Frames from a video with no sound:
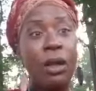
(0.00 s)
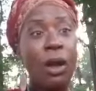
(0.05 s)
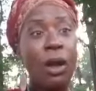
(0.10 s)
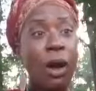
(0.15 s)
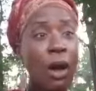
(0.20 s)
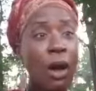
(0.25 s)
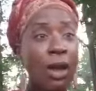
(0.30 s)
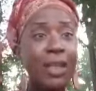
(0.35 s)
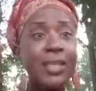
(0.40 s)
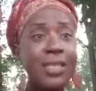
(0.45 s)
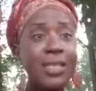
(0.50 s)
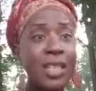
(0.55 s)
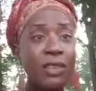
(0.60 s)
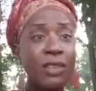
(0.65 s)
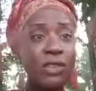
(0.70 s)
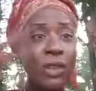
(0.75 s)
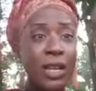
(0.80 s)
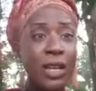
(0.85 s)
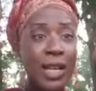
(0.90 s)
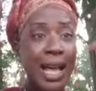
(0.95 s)
All this stuff
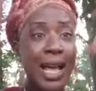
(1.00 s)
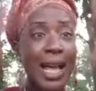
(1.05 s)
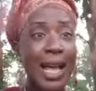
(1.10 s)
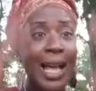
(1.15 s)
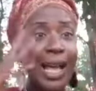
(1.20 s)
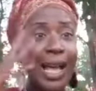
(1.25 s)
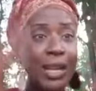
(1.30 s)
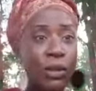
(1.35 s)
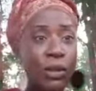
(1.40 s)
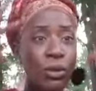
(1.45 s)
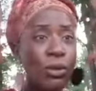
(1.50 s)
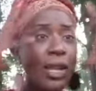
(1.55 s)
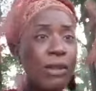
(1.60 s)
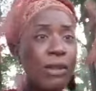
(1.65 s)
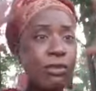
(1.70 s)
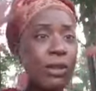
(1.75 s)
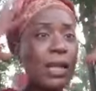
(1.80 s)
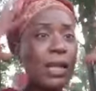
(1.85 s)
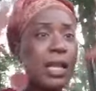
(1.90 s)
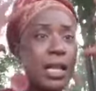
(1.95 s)
trying to hide who they
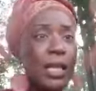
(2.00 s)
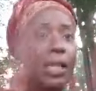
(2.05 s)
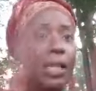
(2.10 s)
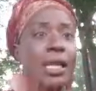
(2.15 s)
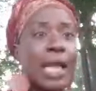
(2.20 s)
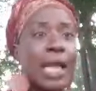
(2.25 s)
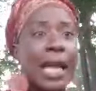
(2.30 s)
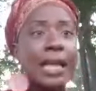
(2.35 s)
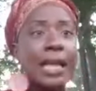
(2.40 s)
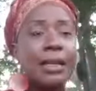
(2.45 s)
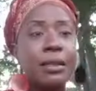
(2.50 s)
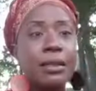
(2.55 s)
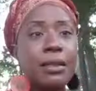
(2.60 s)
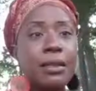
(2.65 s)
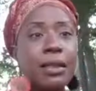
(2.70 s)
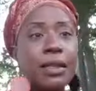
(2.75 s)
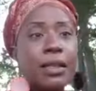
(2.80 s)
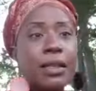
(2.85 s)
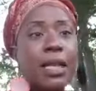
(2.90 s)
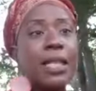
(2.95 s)
really look like.
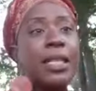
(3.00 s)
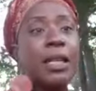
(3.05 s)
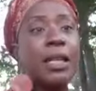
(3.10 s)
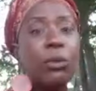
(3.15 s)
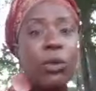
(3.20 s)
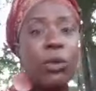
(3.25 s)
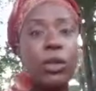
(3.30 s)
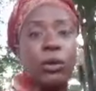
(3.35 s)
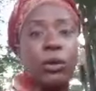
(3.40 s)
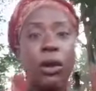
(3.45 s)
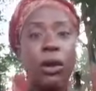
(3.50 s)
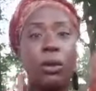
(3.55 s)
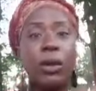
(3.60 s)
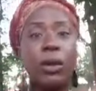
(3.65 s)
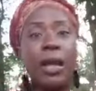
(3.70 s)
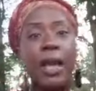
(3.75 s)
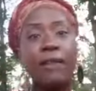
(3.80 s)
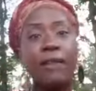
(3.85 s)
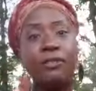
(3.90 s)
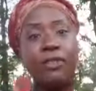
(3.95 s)
And then when you go and
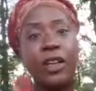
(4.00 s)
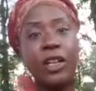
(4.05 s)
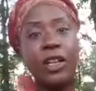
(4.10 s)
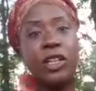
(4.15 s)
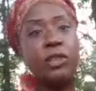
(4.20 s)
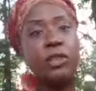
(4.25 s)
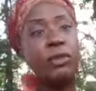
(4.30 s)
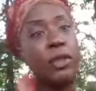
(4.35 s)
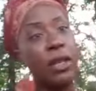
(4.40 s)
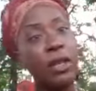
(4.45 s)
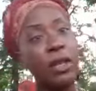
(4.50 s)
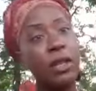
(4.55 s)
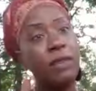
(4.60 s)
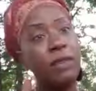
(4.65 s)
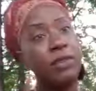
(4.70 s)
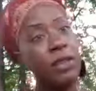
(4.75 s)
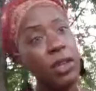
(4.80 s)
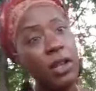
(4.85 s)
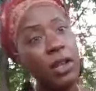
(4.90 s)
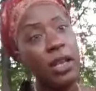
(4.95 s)
have fun and you love
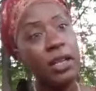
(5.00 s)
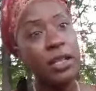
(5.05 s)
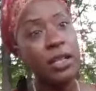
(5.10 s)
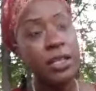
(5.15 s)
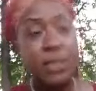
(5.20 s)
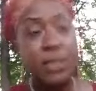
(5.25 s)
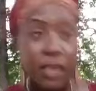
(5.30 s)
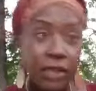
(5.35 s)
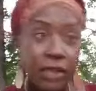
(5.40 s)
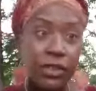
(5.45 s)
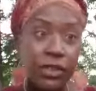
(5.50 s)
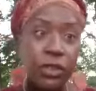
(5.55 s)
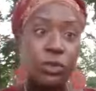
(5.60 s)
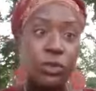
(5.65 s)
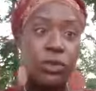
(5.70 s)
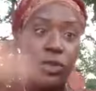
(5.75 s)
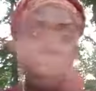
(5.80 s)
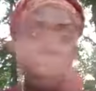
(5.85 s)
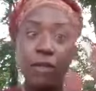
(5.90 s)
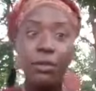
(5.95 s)
and all that other stuff and you
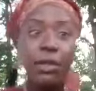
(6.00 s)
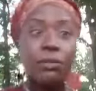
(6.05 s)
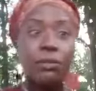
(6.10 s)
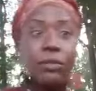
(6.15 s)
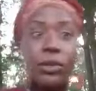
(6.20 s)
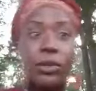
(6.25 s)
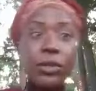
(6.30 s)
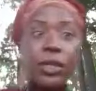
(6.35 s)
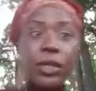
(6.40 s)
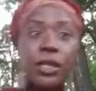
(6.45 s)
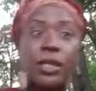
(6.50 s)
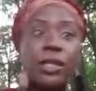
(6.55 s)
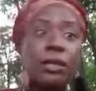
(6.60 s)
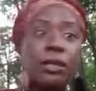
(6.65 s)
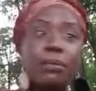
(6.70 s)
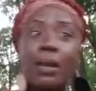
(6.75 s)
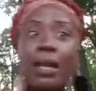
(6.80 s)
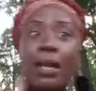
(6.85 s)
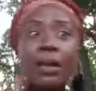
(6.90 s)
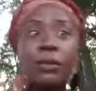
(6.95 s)
see them in the morning and you
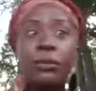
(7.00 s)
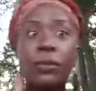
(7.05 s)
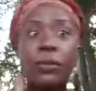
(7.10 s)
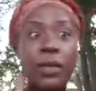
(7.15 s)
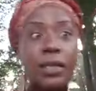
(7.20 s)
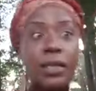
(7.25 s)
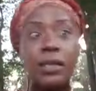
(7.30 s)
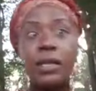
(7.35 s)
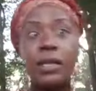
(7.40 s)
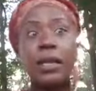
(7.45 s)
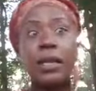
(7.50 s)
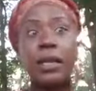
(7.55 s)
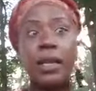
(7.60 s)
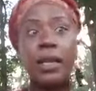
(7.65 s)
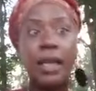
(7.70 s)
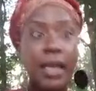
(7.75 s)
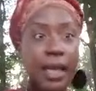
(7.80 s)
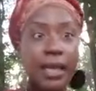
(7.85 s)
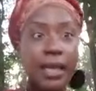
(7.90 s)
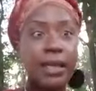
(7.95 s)
be like, what the
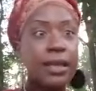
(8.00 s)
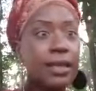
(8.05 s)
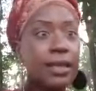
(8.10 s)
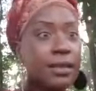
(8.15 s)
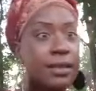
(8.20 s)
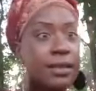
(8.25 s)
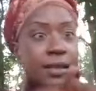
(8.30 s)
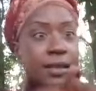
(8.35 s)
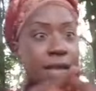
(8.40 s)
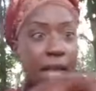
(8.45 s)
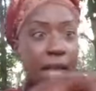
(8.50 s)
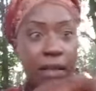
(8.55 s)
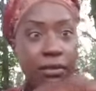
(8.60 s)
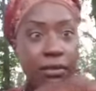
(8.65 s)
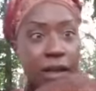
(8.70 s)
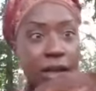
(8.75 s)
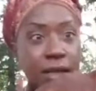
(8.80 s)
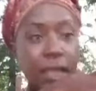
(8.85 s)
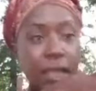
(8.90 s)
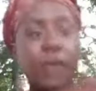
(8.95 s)
heck is that
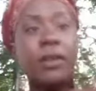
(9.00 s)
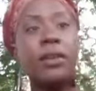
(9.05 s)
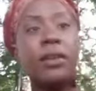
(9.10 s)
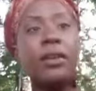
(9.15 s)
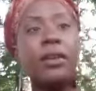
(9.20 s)
right there?